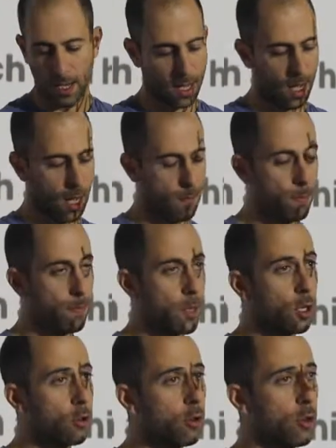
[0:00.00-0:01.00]

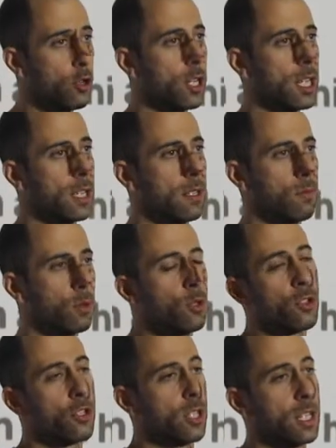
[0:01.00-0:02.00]
But crucially, we're
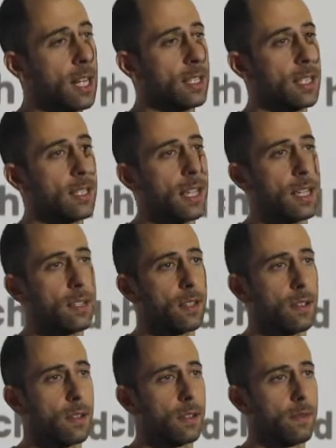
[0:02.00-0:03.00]
not just collecting
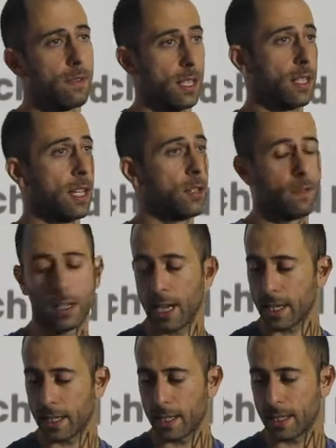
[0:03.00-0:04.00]
data for the sake of
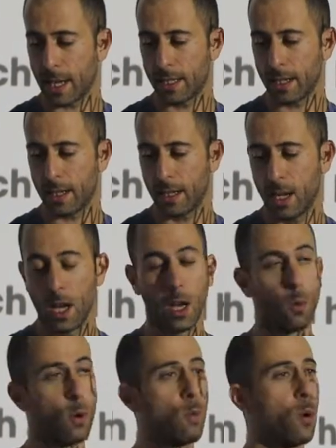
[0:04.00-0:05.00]
collecting data.
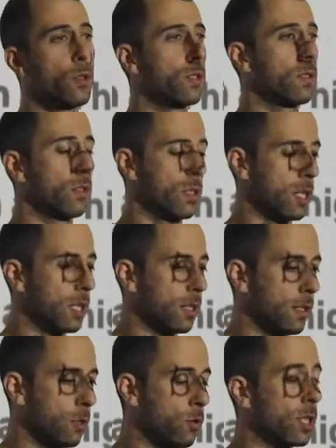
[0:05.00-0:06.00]
We want
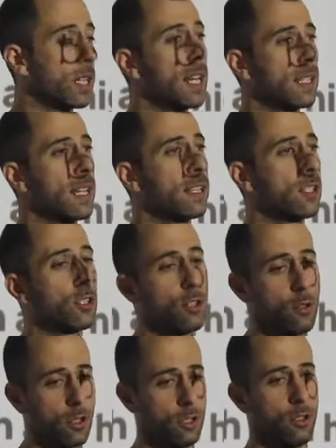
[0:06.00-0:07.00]
you to collect data so
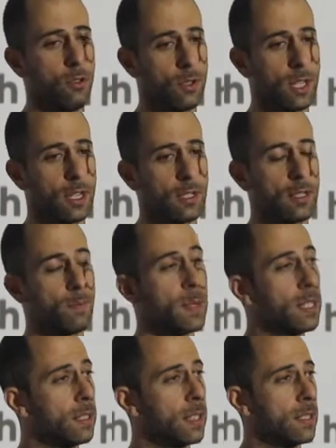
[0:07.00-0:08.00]
you can use it to
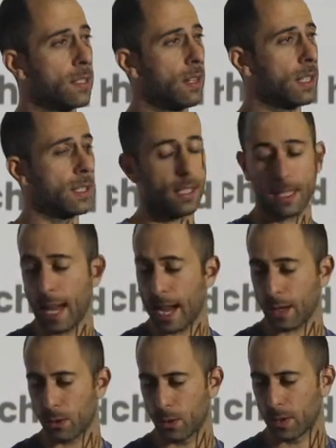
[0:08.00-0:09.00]
build insight and to
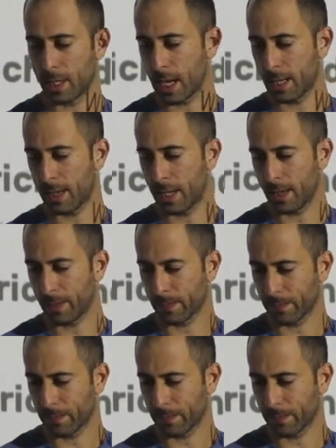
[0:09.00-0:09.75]
act on the data.